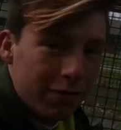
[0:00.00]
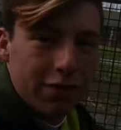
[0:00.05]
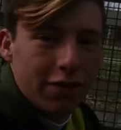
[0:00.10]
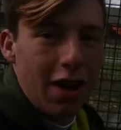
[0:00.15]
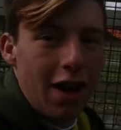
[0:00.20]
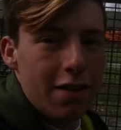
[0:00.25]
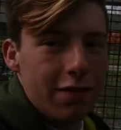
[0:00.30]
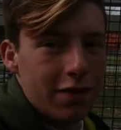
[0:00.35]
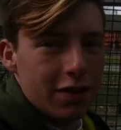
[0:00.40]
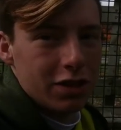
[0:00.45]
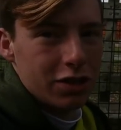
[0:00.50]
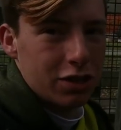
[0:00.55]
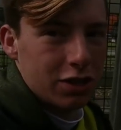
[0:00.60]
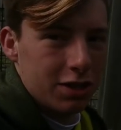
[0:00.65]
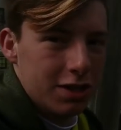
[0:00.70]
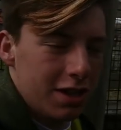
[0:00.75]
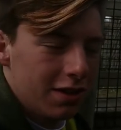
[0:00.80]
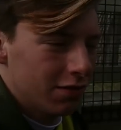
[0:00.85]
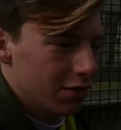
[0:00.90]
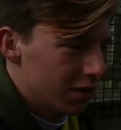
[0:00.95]
fly fish.
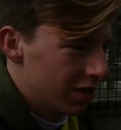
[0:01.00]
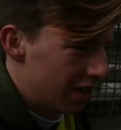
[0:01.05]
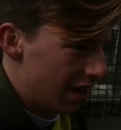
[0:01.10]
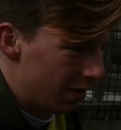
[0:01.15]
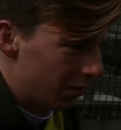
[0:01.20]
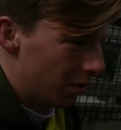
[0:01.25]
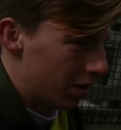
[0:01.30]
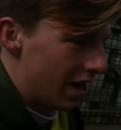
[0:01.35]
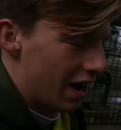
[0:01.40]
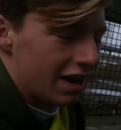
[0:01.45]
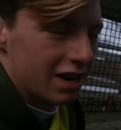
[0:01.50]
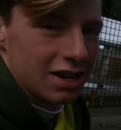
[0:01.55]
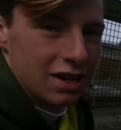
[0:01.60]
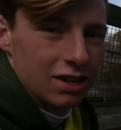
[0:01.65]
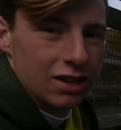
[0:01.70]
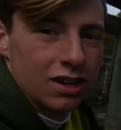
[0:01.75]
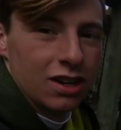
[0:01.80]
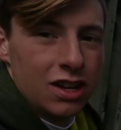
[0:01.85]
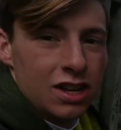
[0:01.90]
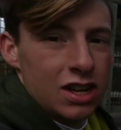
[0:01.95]
Let's see if we can get one out of
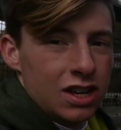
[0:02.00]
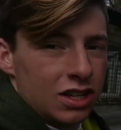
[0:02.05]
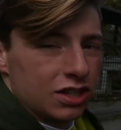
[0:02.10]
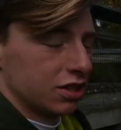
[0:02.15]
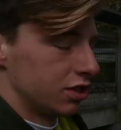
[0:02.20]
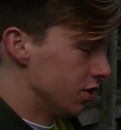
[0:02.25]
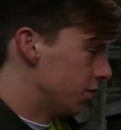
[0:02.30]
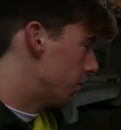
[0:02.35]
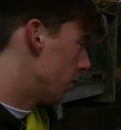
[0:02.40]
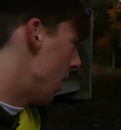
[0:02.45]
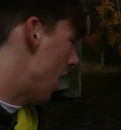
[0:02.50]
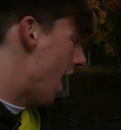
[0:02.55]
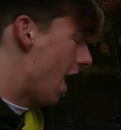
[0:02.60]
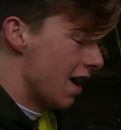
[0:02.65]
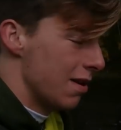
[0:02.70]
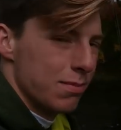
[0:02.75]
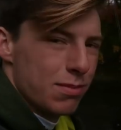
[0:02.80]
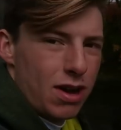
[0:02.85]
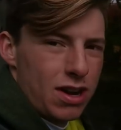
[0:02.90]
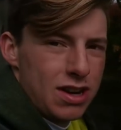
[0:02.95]
here. It's super
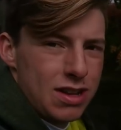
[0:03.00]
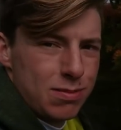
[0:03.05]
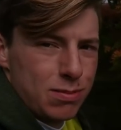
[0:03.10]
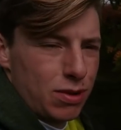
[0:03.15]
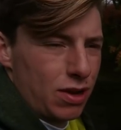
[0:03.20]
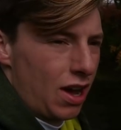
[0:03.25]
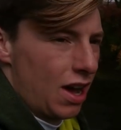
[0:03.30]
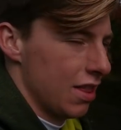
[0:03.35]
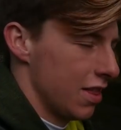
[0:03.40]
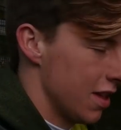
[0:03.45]
high and muddy, but I